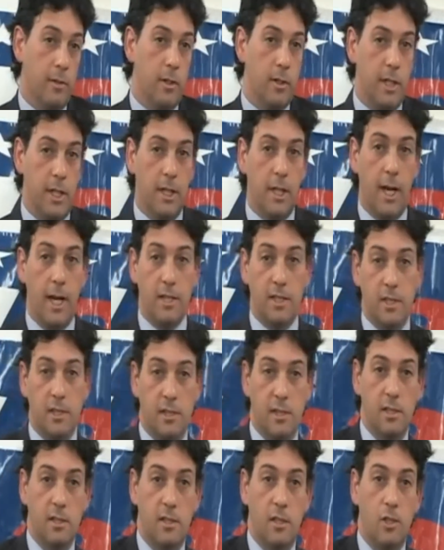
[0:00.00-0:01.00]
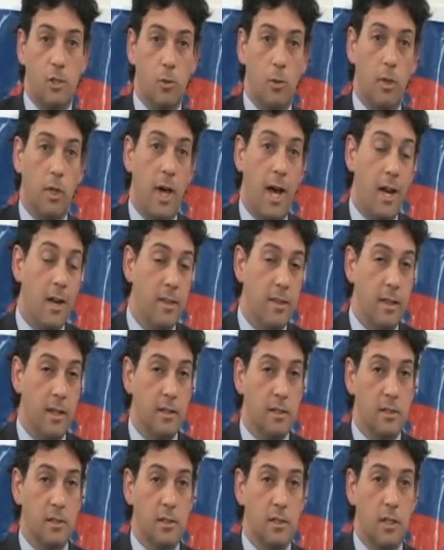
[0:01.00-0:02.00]
You need licenses to do a lot of
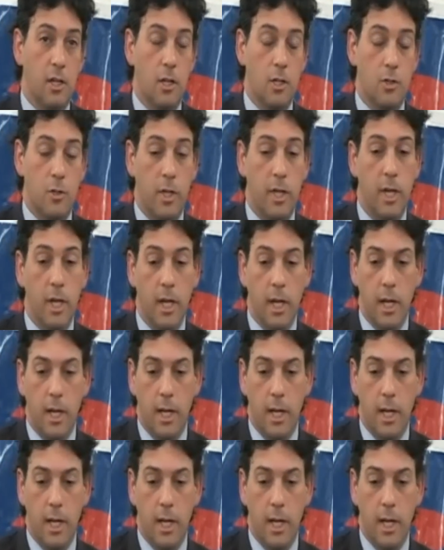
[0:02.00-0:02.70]
things in this country,